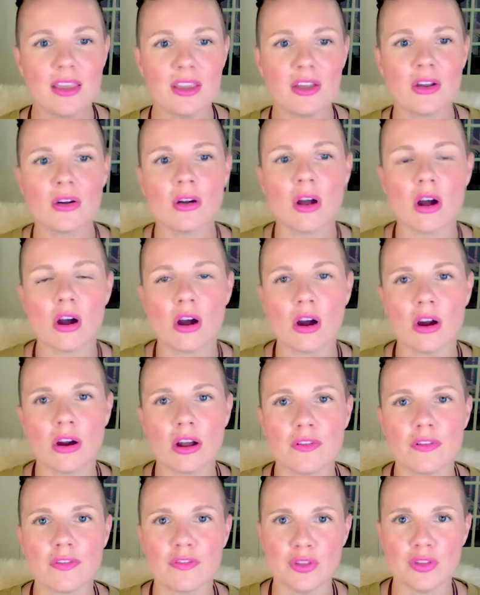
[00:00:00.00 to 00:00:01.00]
Here
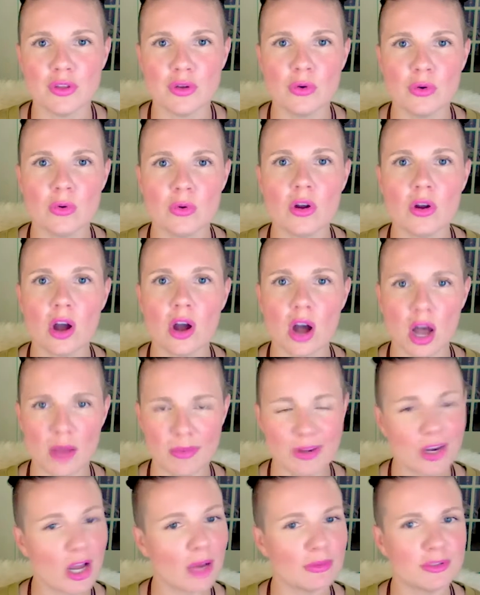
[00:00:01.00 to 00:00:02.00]
are a few
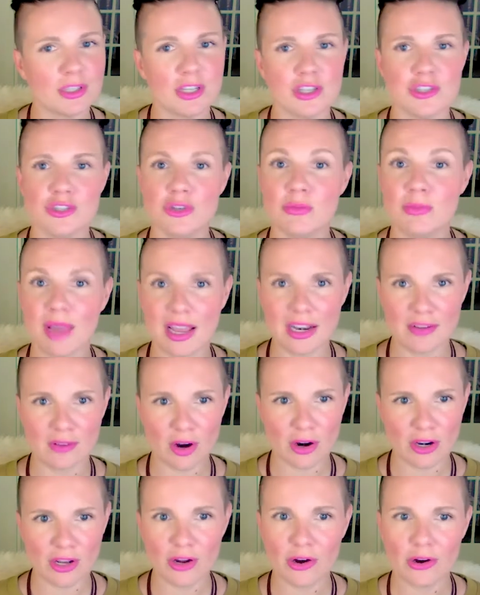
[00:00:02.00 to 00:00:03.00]
common options you might
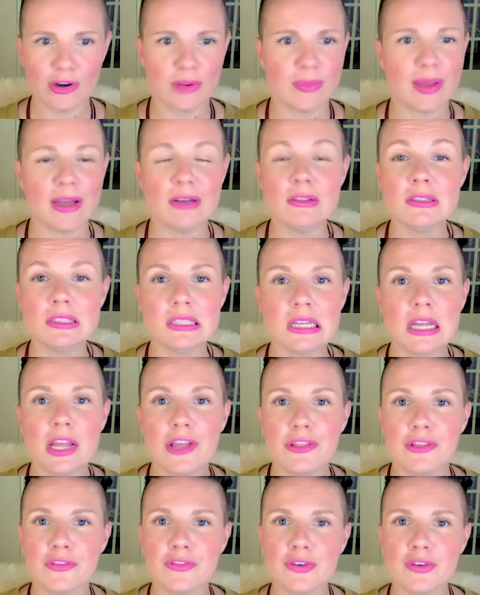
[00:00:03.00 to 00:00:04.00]
have already heard about.
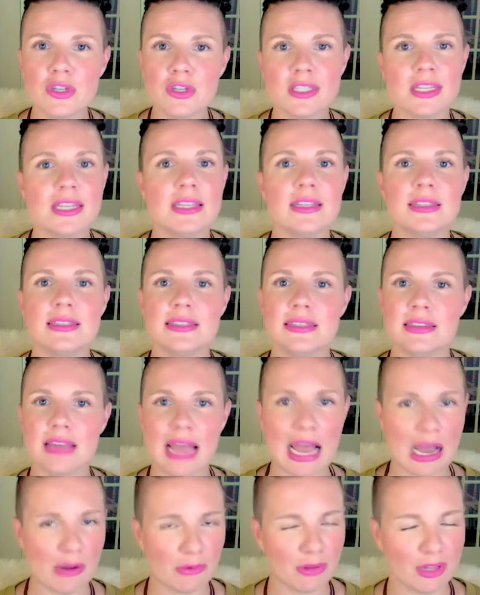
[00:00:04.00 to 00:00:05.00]
The first is
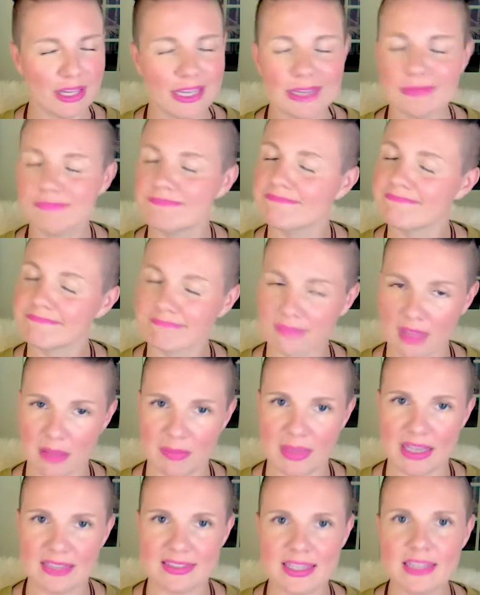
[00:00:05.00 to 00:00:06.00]
hourly.
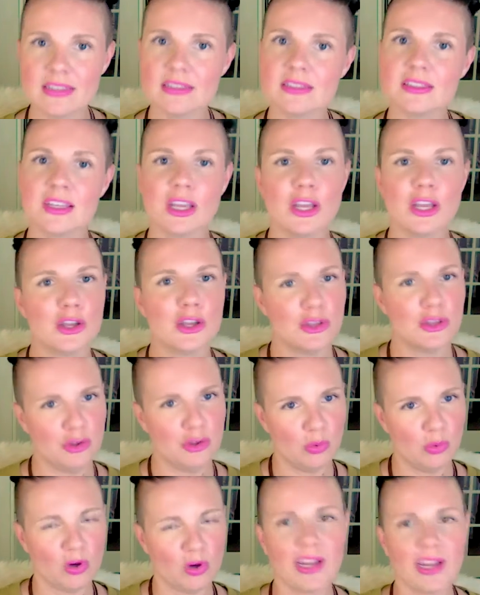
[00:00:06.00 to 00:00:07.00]
Makes sense?
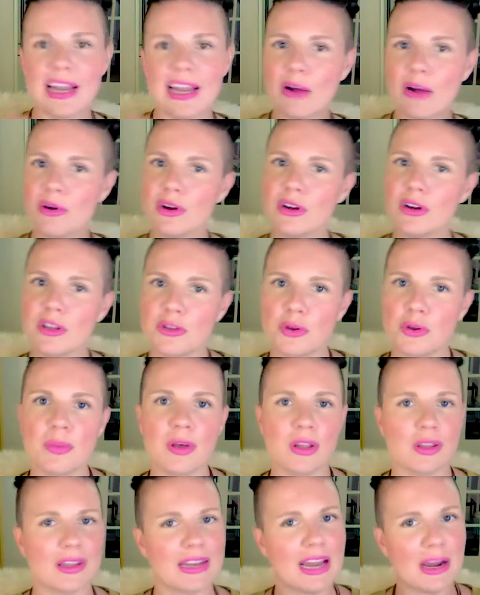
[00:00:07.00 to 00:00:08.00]
You work an hour,
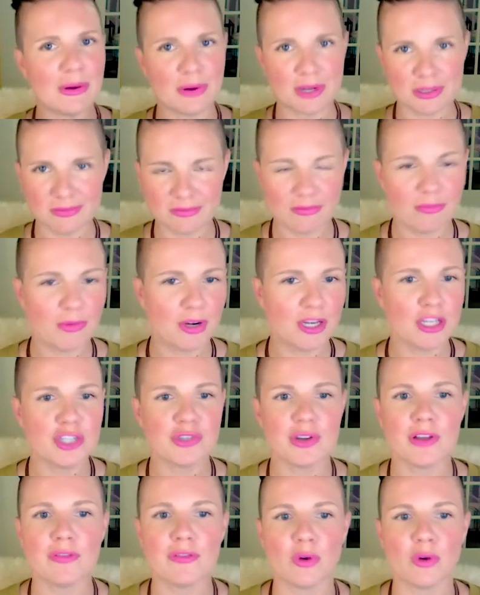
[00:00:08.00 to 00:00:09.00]
you bill an hour.
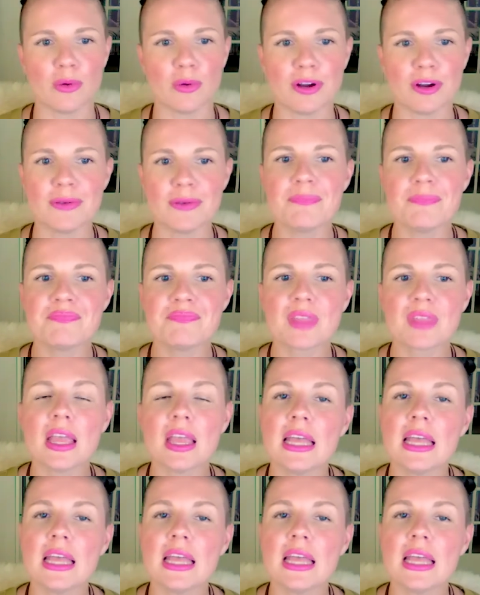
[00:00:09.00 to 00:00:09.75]
Pretty straightforward.